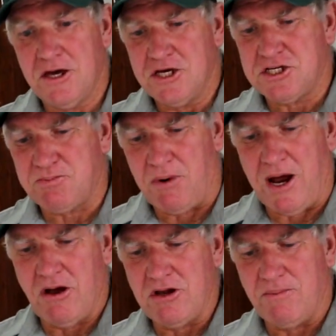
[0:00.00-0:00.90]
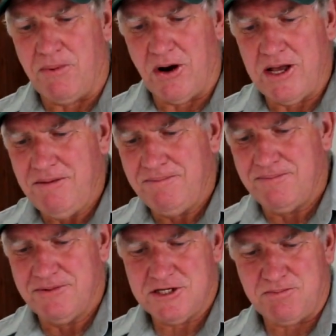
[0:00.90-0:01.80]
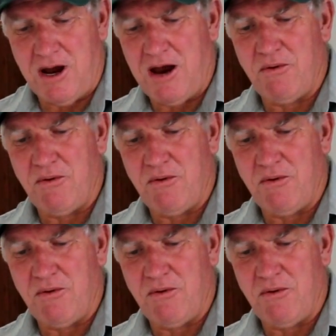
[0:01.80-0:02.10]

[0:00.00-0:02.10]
spray on your body, spray